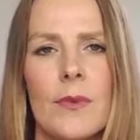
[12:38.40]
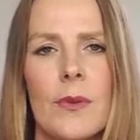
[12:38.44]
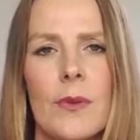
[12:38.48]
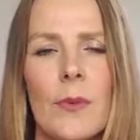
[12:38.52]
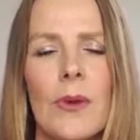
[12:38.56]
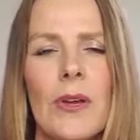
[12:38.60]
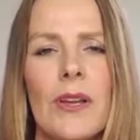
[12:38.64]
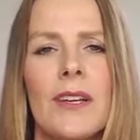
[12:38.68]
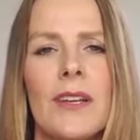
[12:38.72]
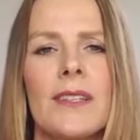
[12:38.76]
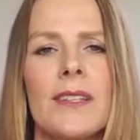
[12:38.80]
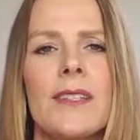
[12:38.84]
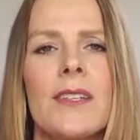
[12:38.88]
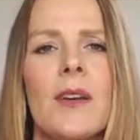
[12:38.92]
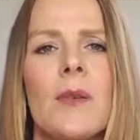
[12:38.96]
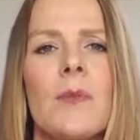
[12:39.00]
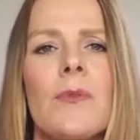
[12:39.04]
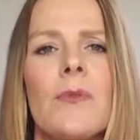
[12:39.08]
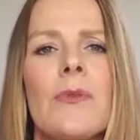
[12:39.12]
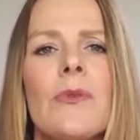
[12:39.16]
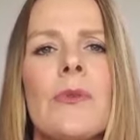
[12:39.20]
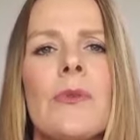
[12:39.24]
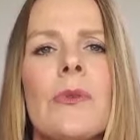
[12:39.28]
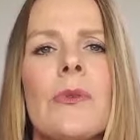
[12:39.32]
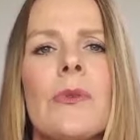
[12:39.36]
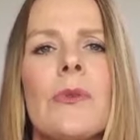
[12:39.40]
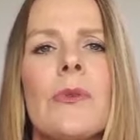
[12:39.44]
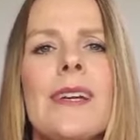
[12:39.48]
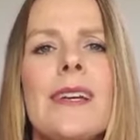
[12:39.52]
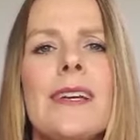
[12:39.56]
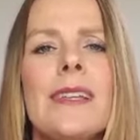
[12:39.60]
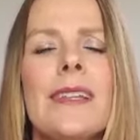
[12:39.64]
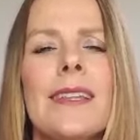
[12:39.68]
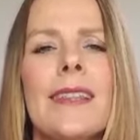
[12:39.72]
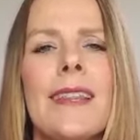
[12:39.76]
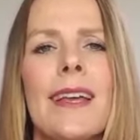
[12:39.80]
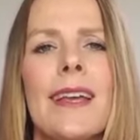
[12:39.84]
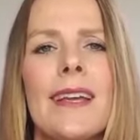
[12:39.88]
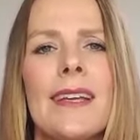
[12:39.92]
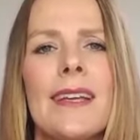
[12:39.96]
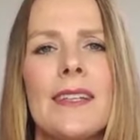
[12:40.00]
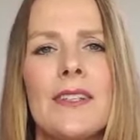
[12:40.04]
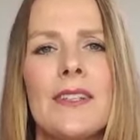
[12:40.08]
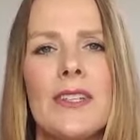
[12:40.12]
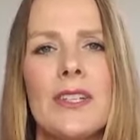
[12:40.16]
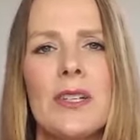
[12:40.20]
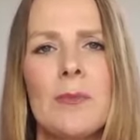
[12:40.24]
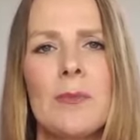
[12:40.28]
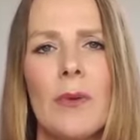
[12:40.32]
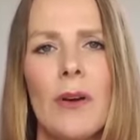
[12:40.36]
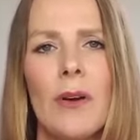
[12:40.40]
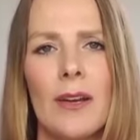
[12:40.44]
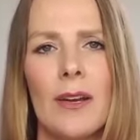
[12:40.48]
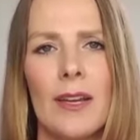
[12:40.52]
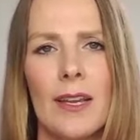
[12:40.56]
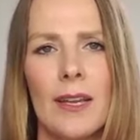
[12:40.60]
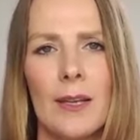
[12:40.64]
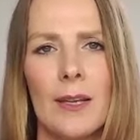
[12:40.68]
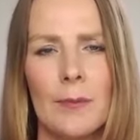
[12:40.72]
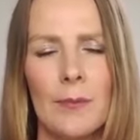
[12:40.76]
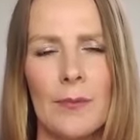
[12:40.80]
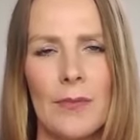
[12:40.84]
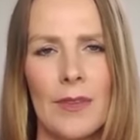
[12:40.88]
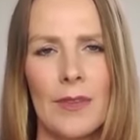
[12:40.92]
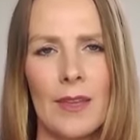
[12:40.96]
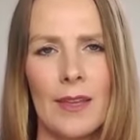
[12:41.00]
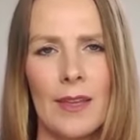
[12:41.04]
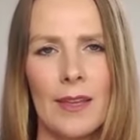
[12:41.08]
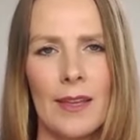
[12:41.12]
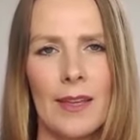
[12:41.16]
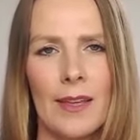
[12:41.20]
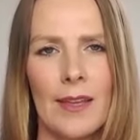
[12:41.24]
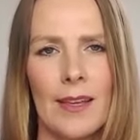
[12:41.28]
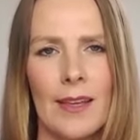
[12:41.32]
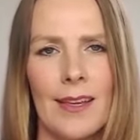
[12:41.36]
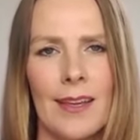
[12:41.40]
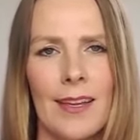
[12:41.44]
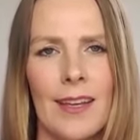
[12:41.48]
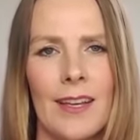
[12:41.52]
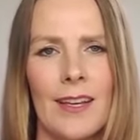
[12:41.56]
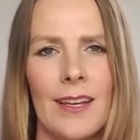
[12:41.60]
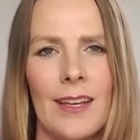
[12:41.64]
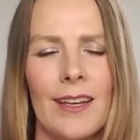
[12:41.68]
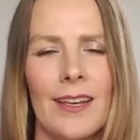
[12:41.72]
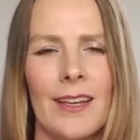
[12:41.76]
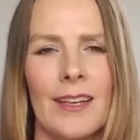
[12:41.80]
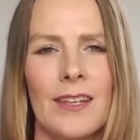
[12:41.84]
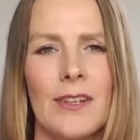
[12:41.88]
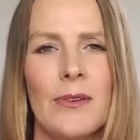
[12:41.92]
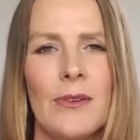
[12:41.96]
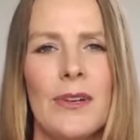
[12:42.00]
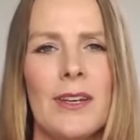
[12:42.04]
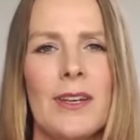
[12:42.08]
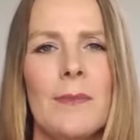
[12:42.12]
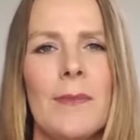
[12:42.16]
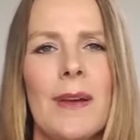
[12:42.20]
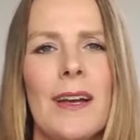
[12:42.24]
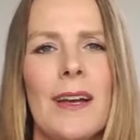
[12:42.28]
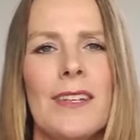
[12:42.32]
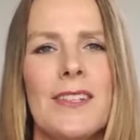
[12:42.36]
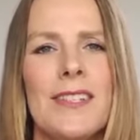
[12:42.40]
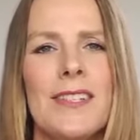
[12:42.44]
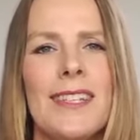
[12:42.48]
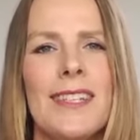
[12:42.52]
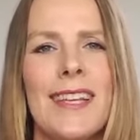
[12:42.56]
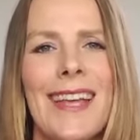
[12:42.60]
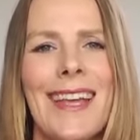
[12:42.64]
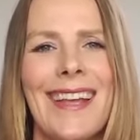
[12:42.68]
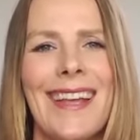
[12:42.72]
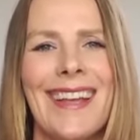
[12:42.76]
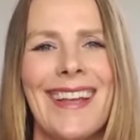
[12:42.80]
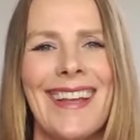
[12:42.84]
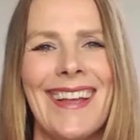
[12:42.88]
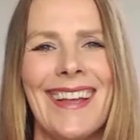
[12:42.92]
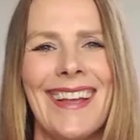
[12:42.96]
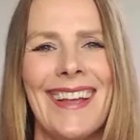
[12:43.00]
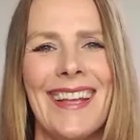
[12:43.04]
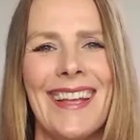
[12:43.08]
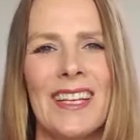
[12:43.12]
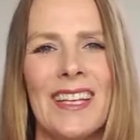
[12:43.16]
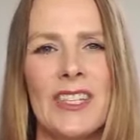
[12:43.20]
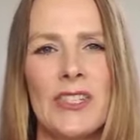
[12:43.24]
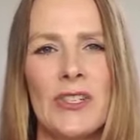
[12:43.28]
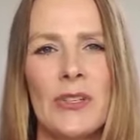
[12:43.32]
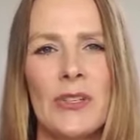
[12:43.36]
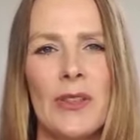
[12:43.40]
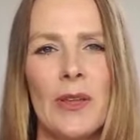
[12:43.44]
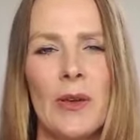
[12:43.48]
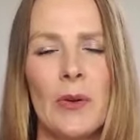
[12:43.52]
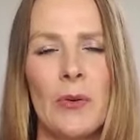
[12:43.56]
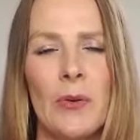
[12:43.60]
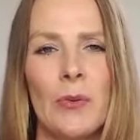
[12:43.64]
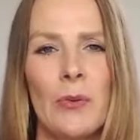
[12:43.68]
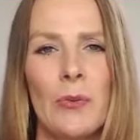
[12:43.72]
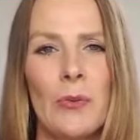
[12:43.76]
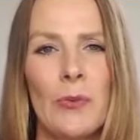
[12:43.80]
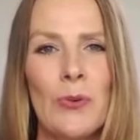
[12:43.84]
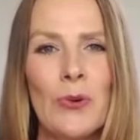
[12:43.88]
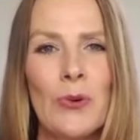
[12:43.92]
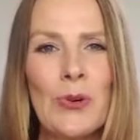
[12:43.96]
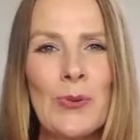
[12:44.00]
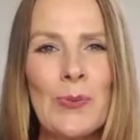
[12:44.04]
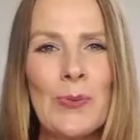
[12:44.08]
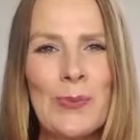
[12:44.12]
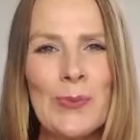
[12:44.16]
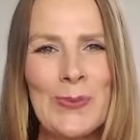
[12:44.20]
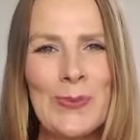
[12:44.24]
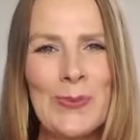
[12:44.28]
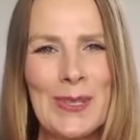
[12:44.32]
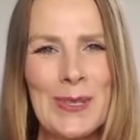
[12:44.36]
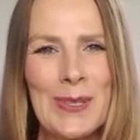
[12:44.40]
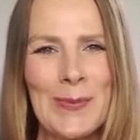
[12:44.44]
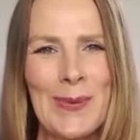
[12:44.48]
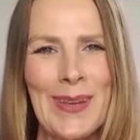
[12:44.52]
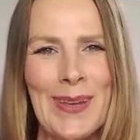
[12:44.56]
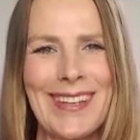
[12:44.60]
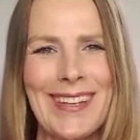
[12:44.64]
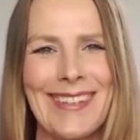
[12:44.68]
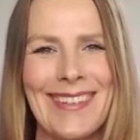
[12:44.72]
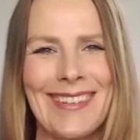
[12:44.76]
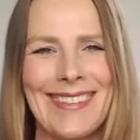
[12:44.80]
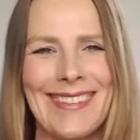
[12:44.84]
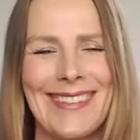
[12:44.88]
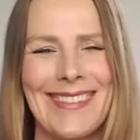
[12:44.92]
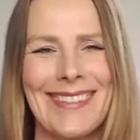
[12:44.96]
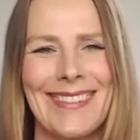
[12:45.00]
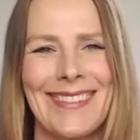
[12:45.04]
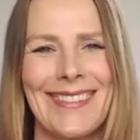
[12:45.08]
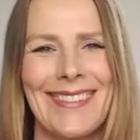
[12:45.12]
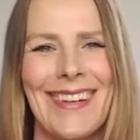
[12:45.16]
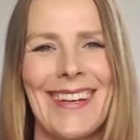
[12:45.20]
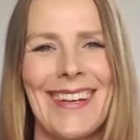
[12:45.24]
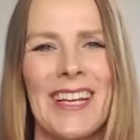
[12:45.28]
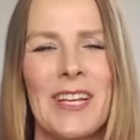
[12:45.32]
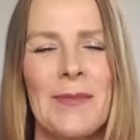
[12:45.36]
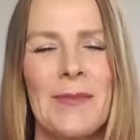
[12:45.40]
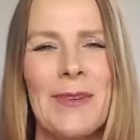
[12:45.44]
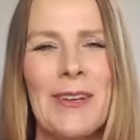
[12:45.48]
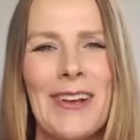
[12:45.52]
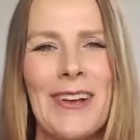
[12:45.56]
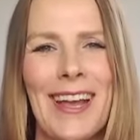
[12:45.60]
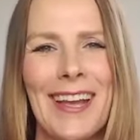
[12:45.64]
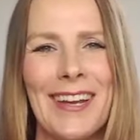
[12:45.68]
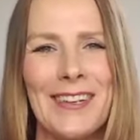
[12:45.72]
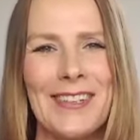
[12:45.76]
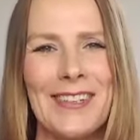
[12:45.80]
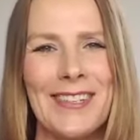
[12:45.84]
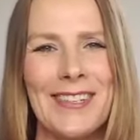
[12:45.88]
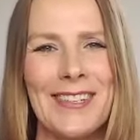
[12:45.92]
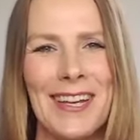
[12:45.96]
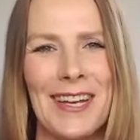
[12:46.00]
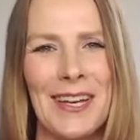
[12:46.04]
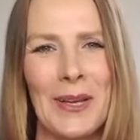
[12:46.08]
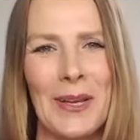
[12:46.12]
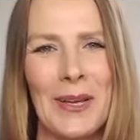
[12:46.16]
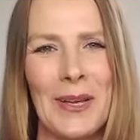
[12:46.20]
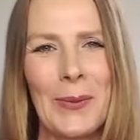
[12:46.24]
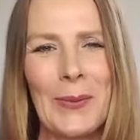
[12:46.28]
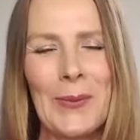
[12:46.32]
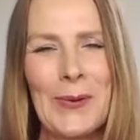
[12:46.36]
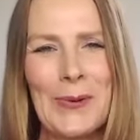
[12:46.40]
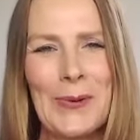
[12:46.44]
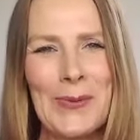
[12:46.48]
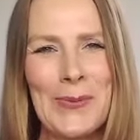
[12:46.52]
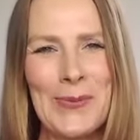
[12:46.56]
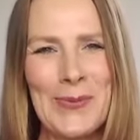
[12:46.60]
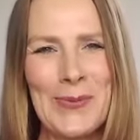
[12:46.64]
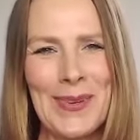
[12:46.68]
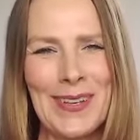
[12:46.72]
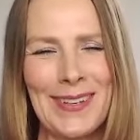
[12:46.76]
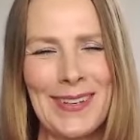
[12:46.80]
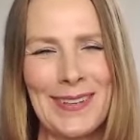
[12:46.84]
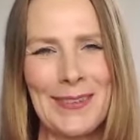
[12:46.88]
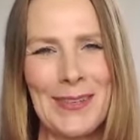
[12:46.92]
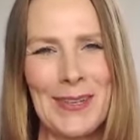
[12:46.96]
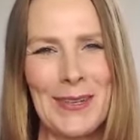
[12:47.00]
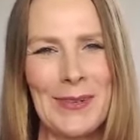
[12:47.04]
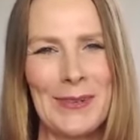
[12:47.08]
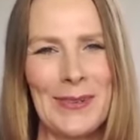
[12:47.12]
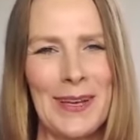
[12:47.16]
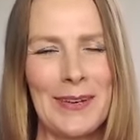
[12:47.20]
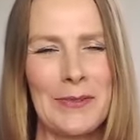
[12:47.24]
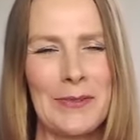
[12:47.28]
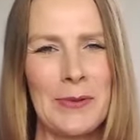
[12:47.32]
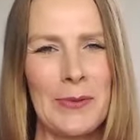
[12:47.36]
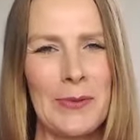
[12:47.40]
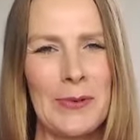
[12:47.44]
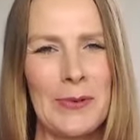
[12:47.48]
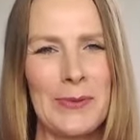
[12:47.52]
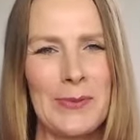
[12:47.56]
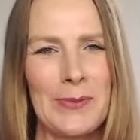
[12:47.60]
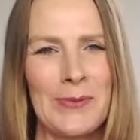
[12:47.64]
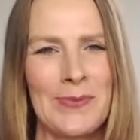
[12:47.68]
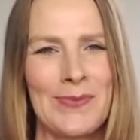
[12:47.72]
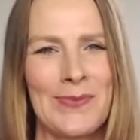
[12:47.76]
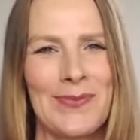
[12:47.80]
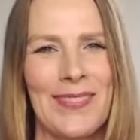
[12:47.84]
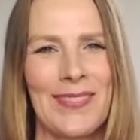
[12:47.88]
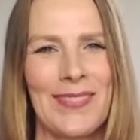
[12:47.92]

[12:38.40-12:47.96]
We're going to start breathing that into your body. You can imagine taking it into the womb space, right? It can be your energetic womb if you don't have a womb.